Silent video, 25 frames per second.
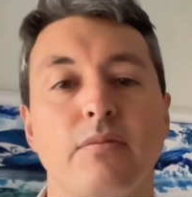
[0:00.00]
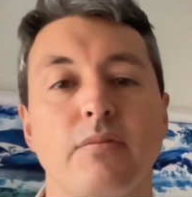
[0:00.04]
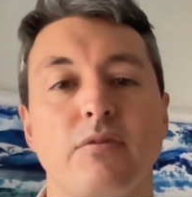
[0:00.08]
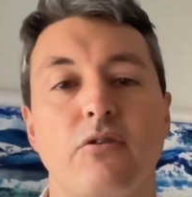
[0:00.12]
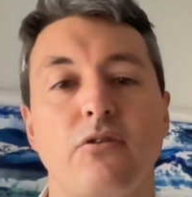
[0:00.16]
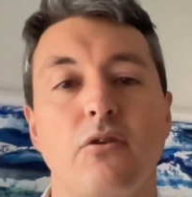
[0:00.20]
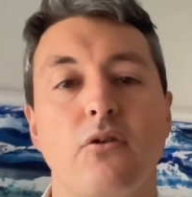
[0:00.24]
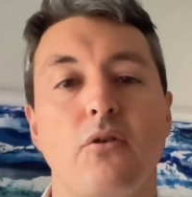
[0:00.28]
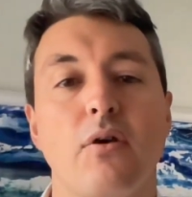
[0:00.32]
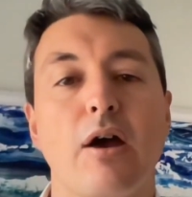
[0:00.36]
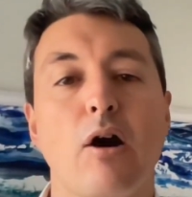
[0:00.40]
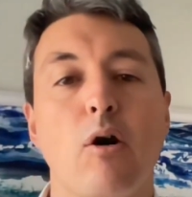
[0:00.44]

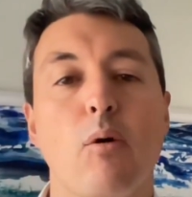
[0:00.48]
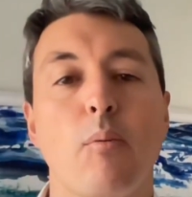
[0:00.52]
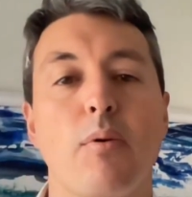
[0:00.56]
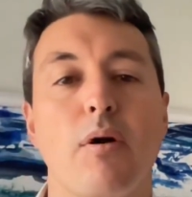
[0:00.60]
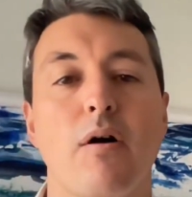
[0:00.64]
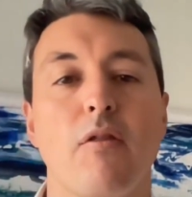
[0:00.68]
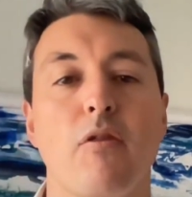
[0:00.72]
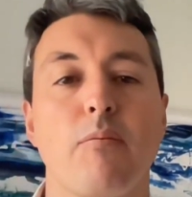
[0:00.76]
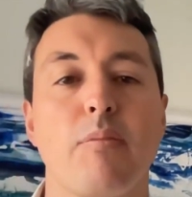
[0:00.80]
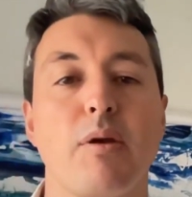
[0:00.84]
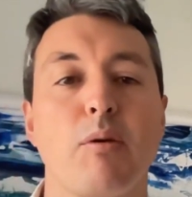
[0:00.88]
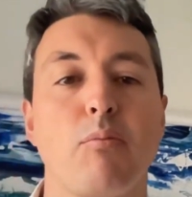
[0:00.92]
to help
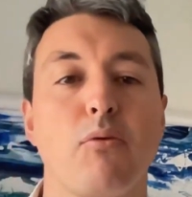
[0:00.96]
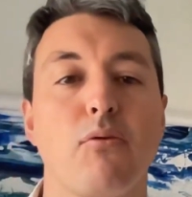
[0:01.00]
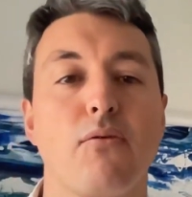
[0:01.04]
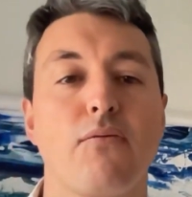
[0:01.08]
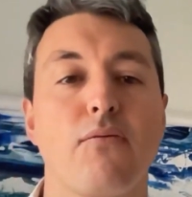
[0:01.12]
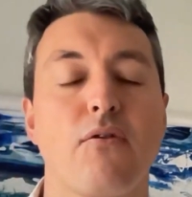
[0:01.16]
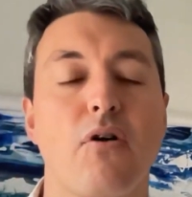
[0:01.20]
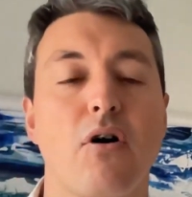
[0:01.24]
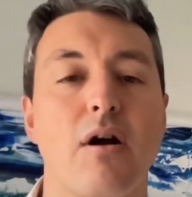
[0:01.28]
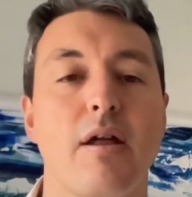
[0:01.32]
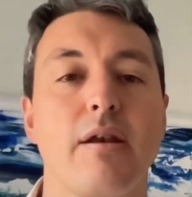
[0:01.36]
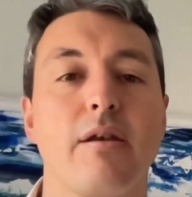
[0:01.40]
other people
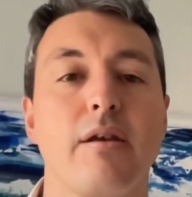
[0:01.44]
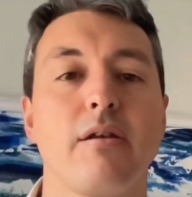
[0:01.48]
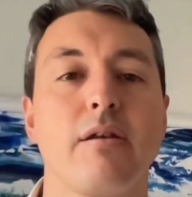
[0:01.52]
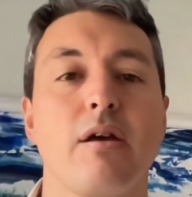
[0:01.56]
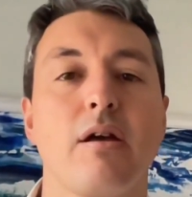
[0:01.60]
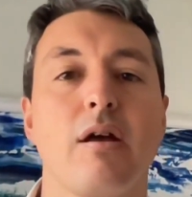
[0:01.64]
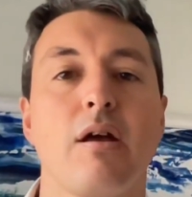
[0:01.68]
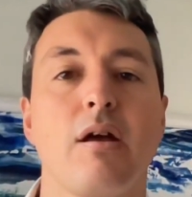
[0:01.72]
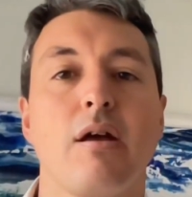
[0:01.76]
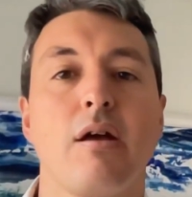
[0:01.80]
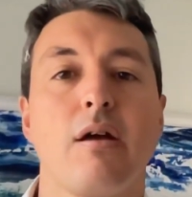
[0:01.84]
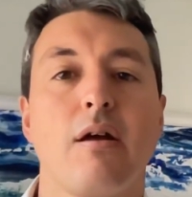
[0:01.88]
find
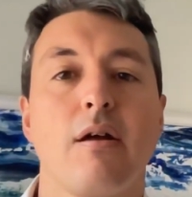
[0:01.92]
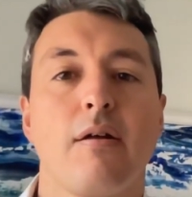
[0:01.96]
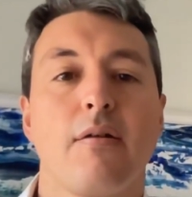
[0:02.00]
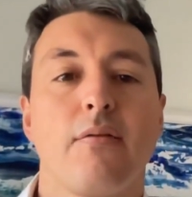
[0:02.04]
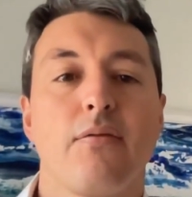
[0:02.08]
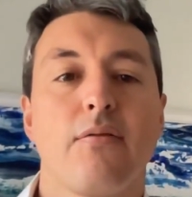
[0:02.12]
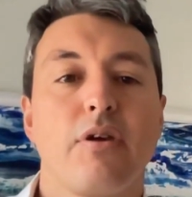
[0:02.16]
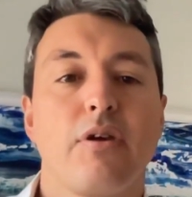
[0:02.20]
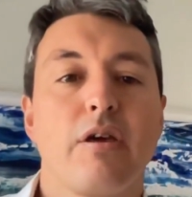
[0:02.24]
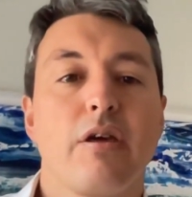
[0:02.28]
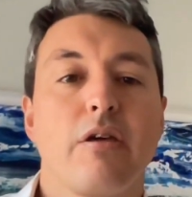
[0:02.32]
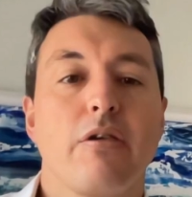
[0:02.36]

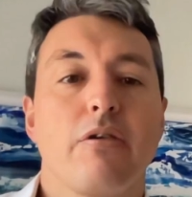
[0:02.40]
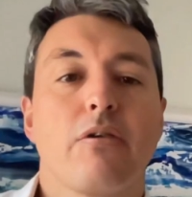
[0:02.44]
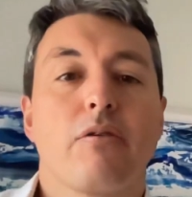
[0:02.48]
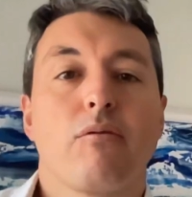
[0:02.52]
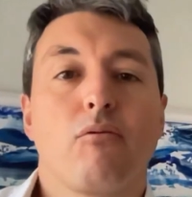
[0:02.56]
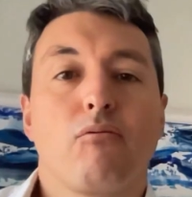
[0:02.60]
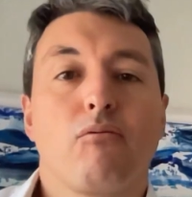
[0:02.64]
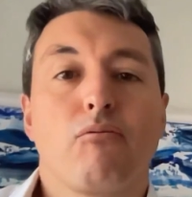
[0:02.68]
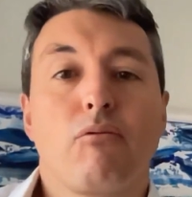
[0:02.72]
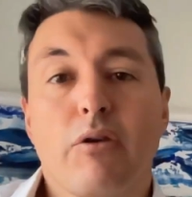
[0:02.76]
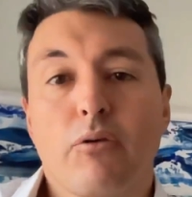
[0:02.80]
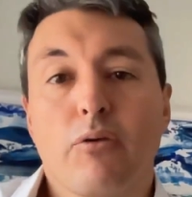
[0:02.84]

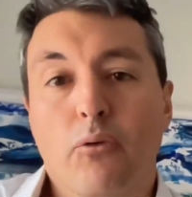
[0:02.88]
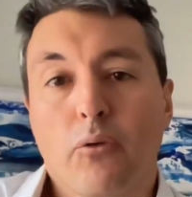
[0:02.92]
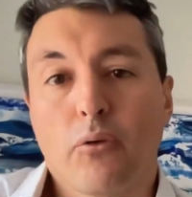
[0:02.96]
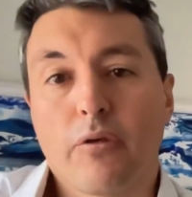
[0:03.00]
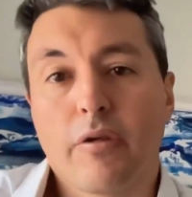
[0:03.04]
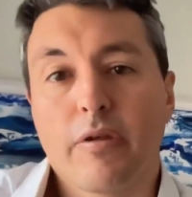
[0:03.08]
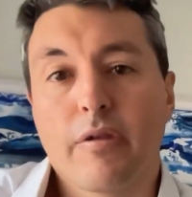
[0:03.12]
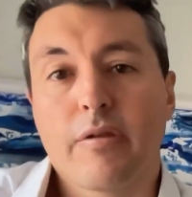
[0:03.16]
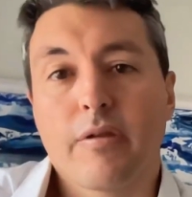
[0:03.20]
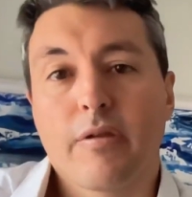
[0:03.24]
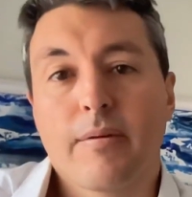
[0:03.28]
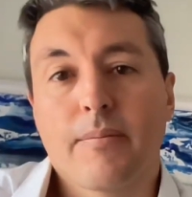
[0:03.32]
these
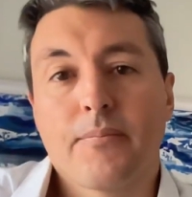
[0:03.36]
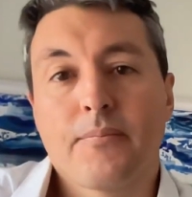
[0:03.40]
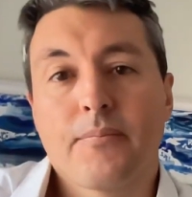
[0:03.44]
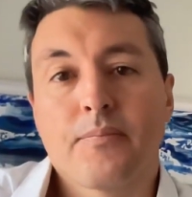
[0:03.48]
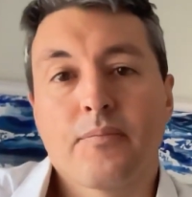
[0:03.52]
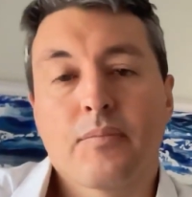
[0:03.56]
resources.